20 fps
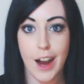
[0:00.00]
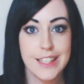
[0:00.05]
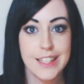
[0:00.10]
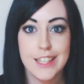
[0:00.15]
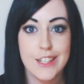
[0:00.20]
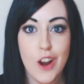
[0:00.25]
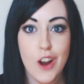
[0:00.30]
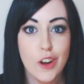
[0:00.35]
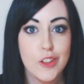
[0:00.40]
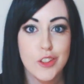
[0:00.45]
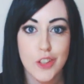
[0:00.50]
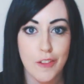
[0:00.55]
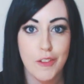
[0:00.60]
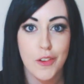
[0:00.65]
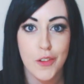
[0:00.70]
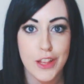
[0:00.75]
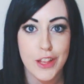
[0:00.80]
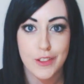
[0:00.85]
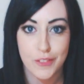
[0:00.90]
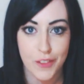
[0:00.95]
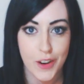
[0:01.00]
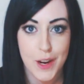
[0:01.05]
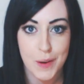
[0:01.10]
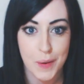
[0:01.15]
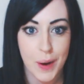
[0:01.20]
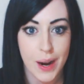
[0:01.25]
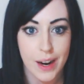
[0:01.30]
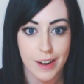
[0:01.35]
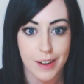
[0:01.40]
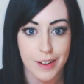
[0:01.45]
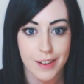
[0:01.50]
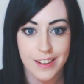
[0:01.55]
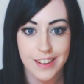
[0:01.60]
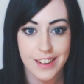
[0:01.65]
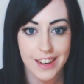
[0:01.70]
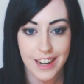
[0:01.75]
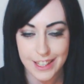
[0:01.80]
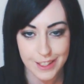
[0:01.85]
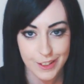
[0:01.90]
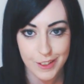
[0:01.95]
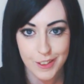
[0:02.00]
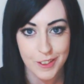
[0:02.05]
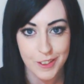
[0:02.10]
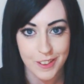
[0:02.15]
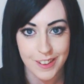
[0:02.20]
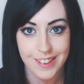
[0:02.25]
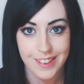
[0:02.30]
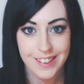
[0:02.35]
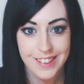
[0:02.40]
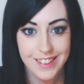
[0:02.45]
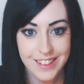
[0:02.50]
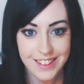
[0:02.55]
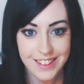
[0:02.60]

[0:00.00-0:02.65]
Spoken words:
I did not shuffle this very well at all.